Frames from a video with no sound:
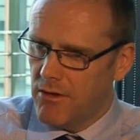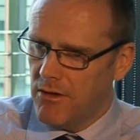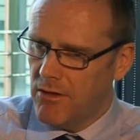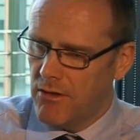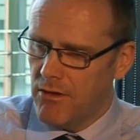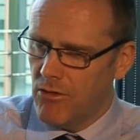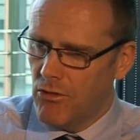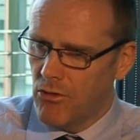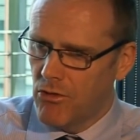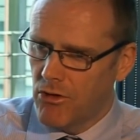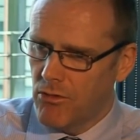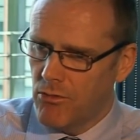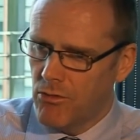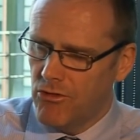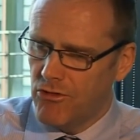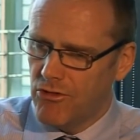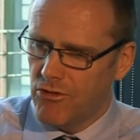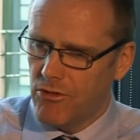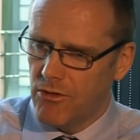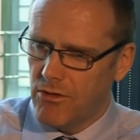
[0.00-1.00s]
The order
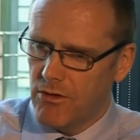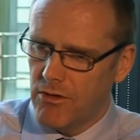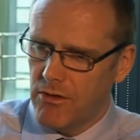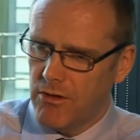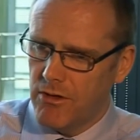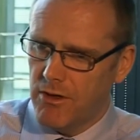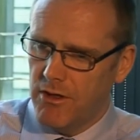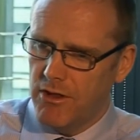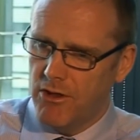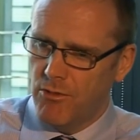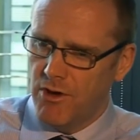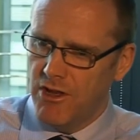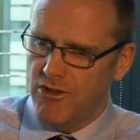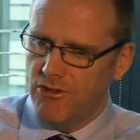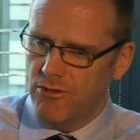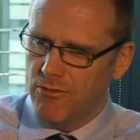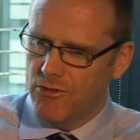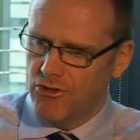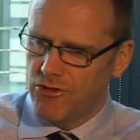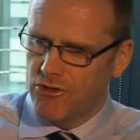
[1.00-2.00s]
was in the
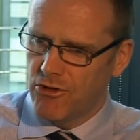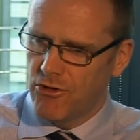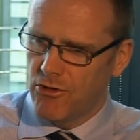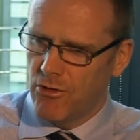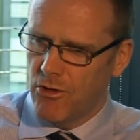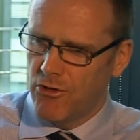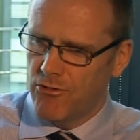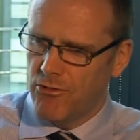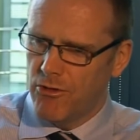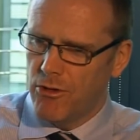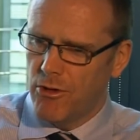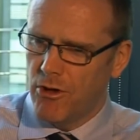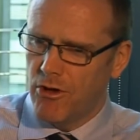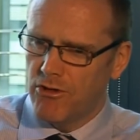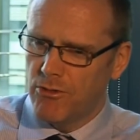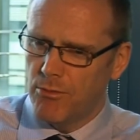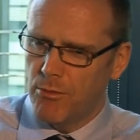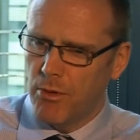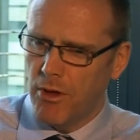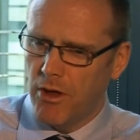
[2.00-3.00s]
region of just under
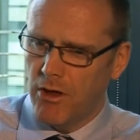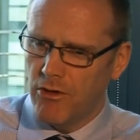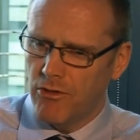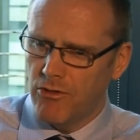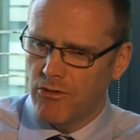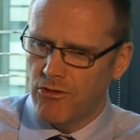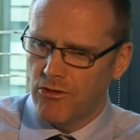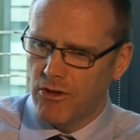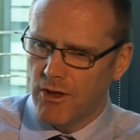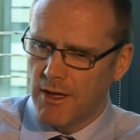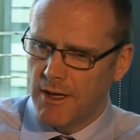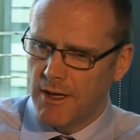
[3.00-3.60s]
£100,000.